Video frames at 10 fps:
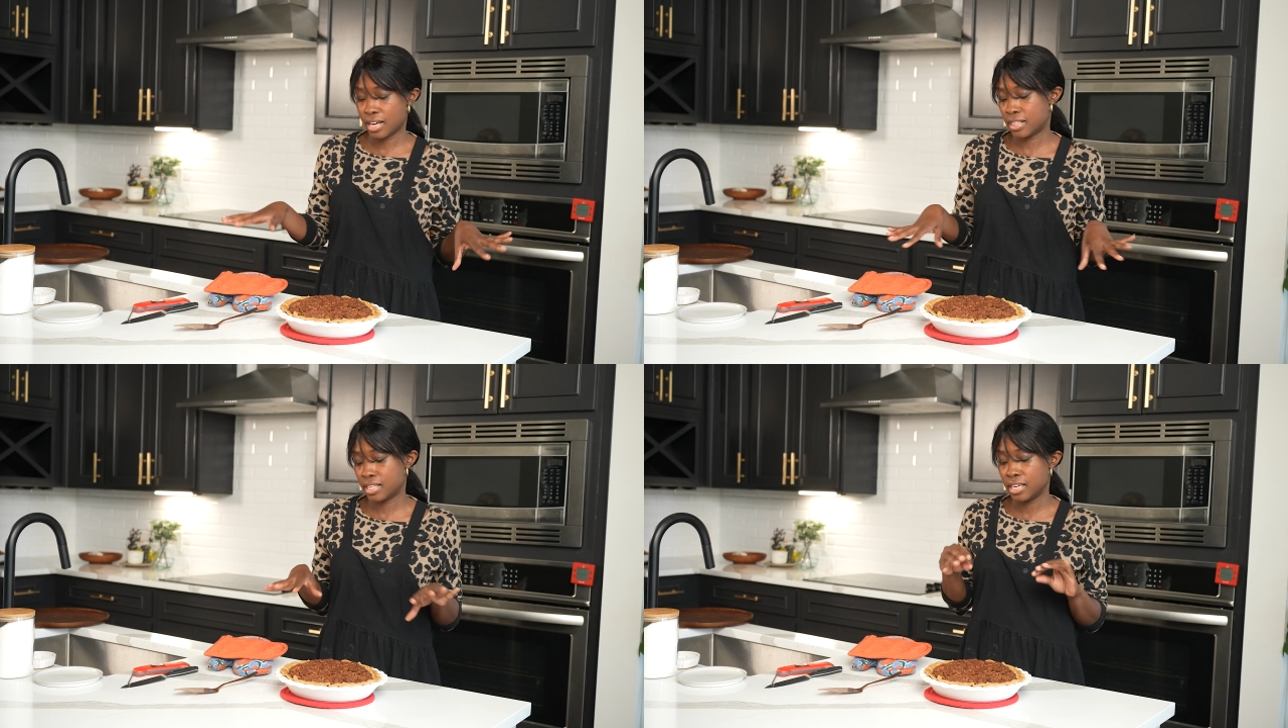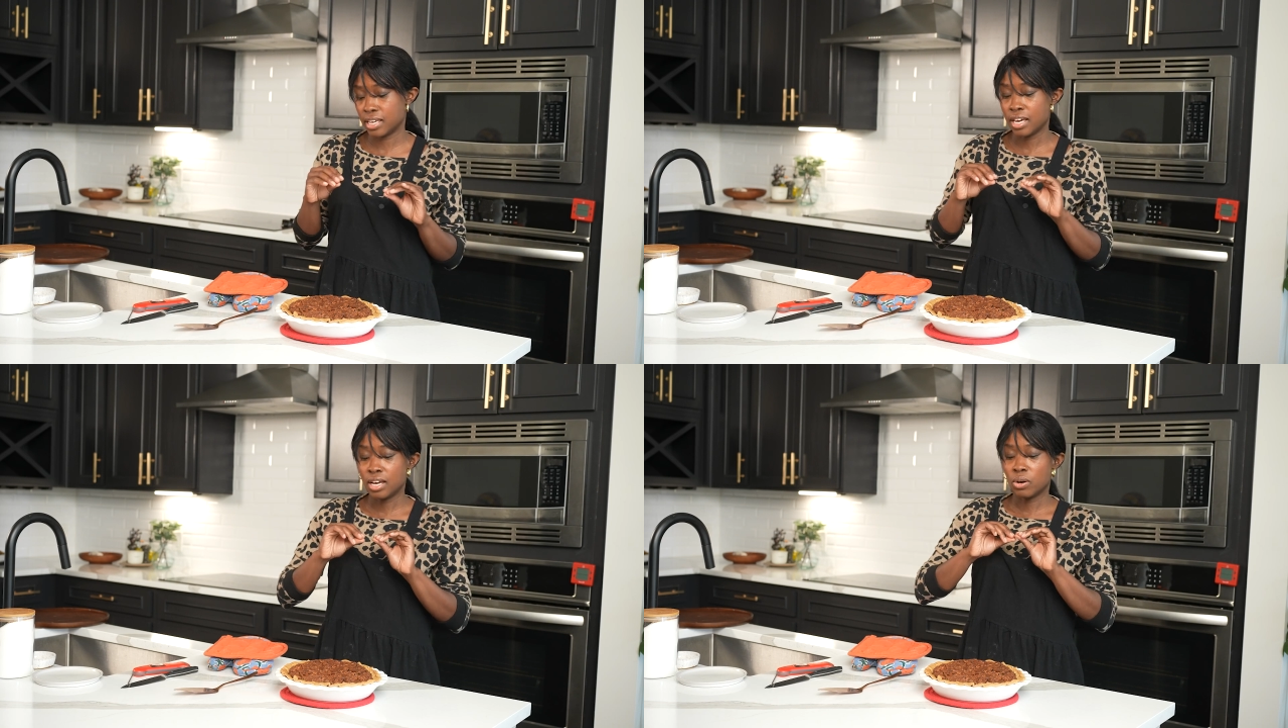I
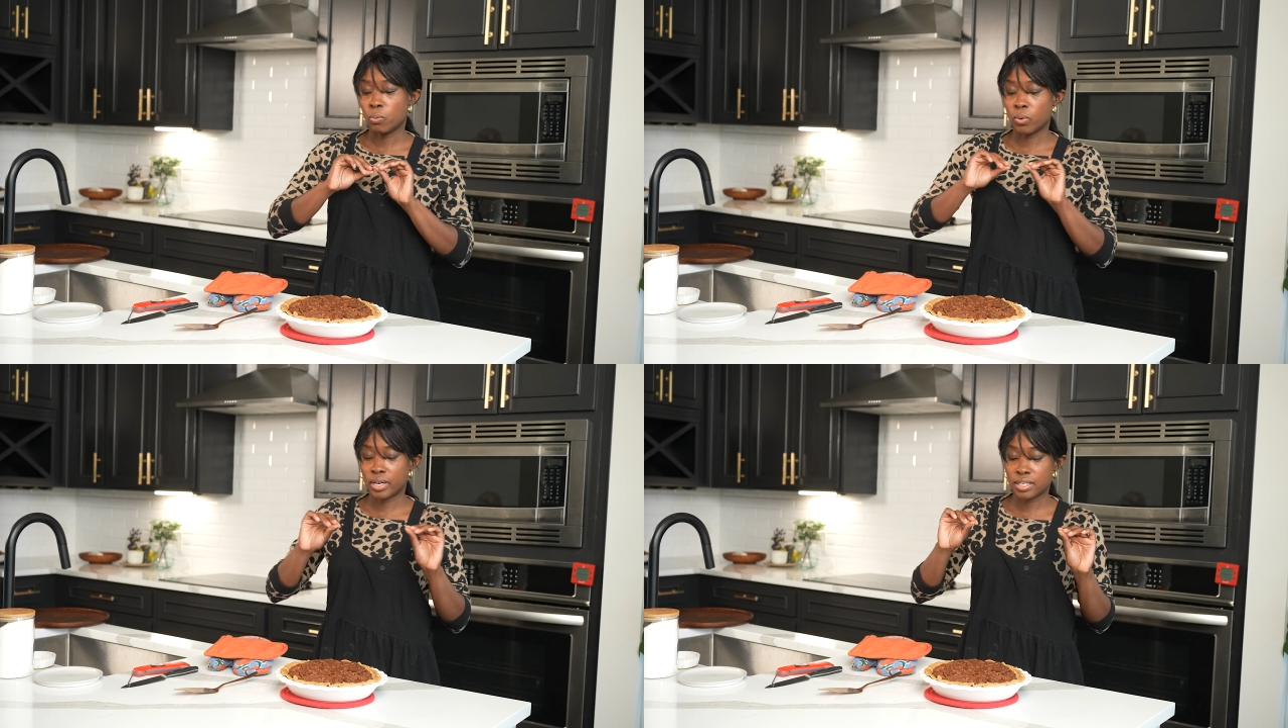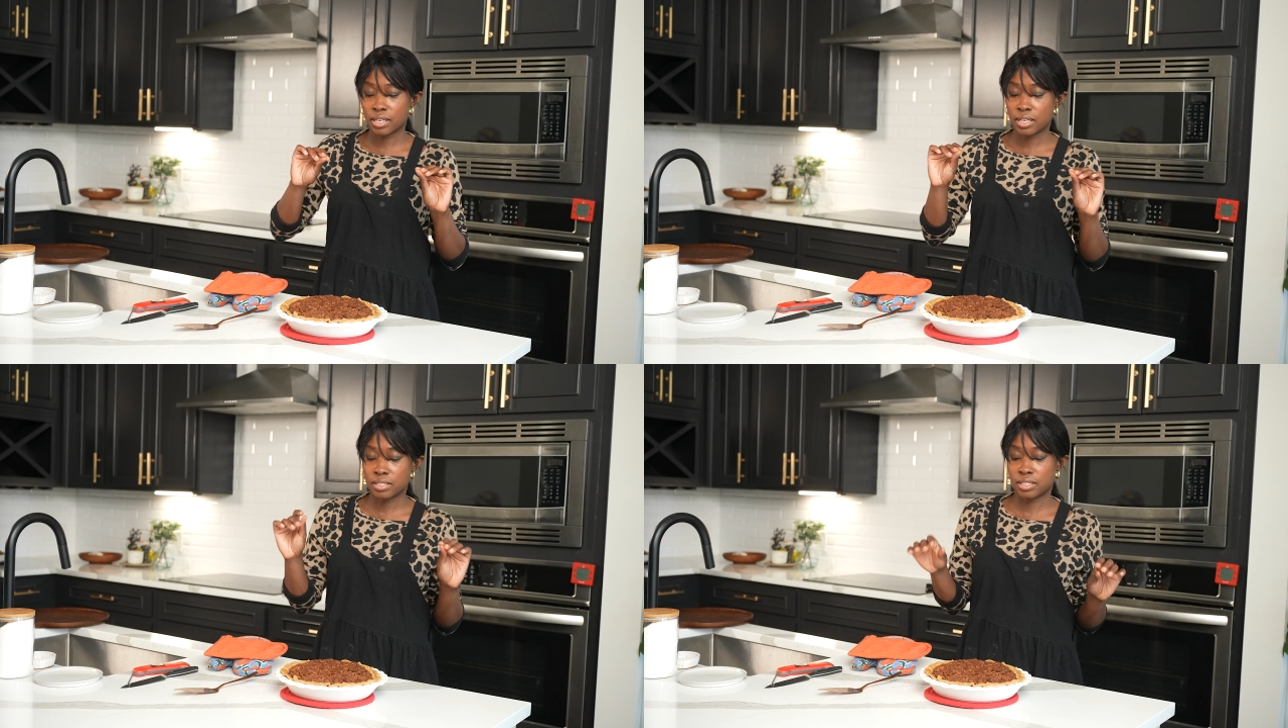think what it
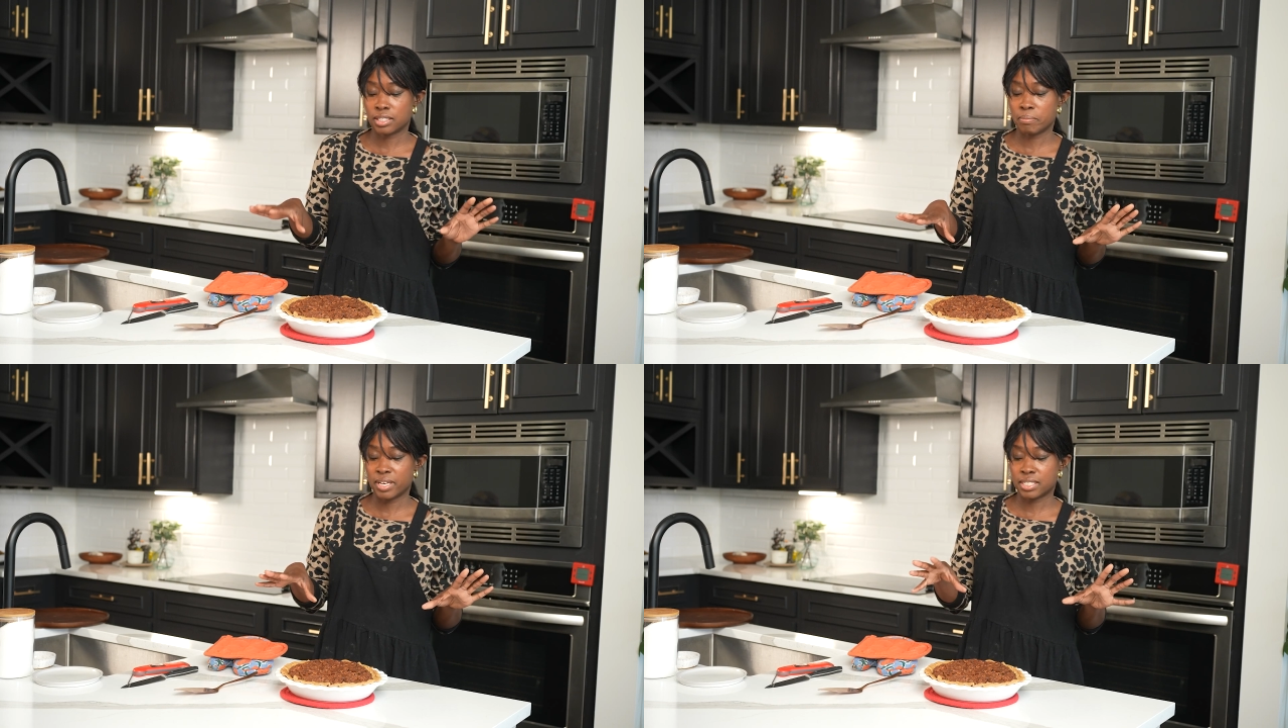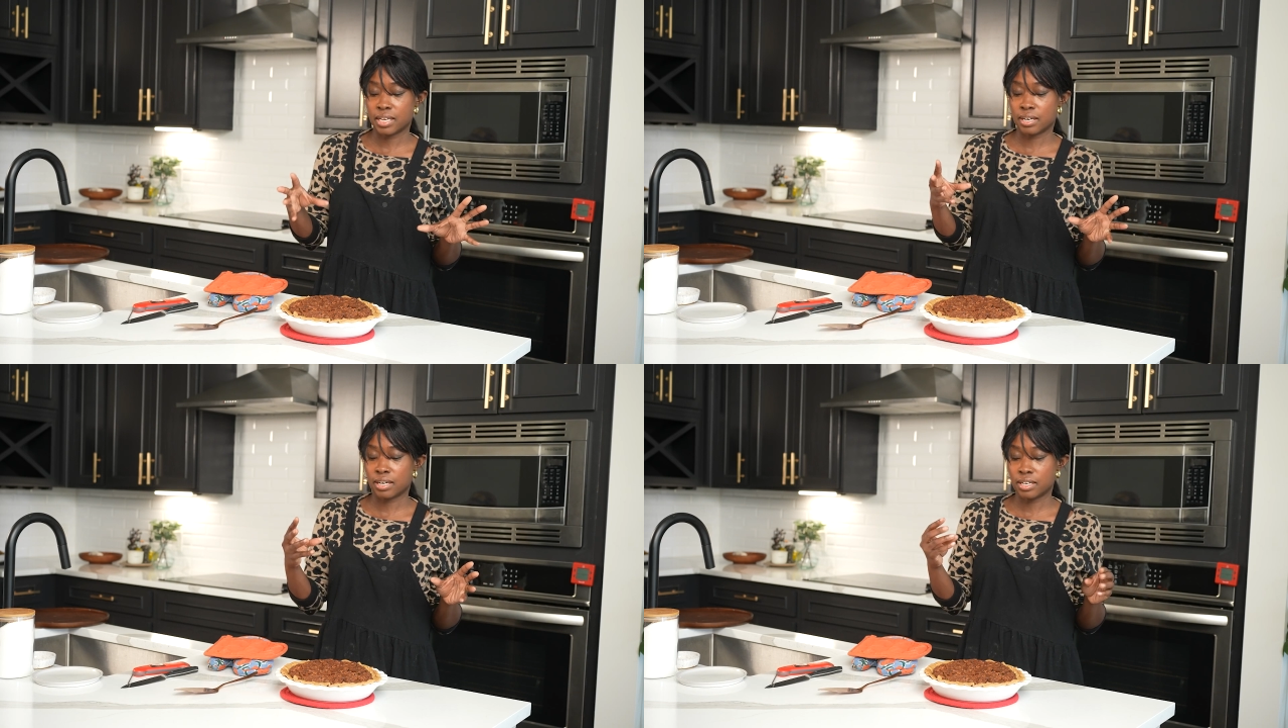does is it makes
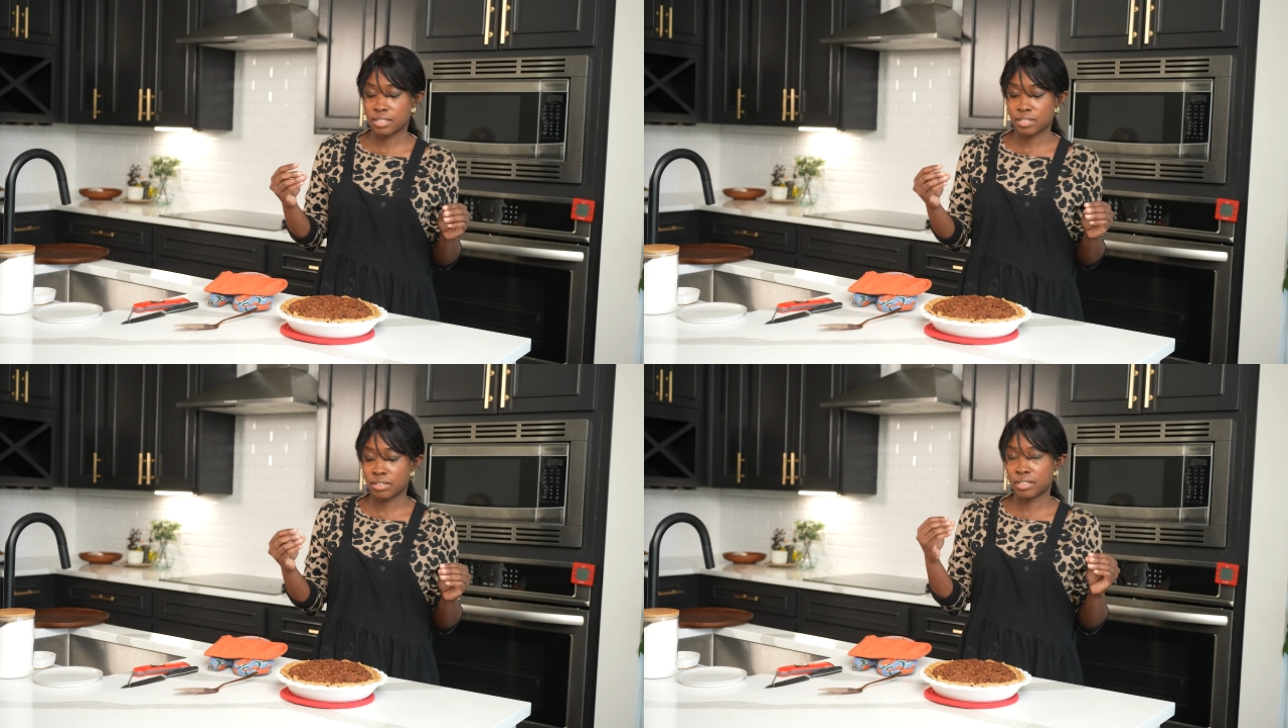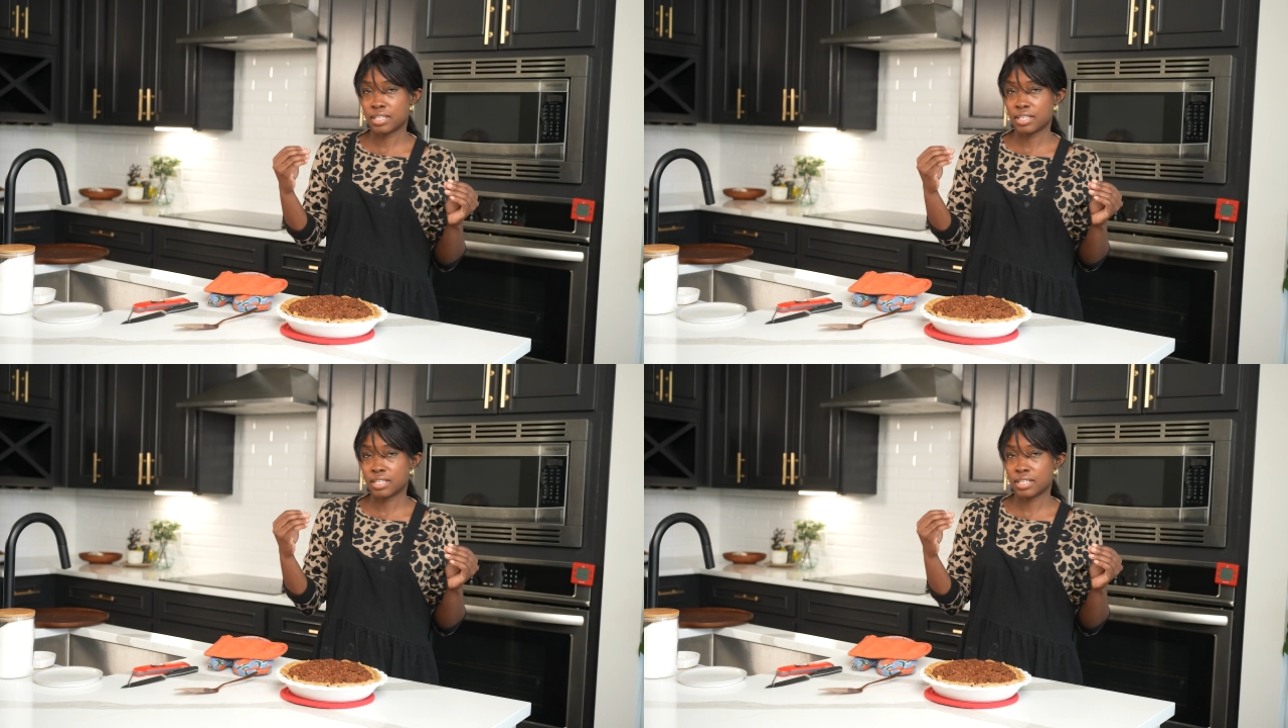that custard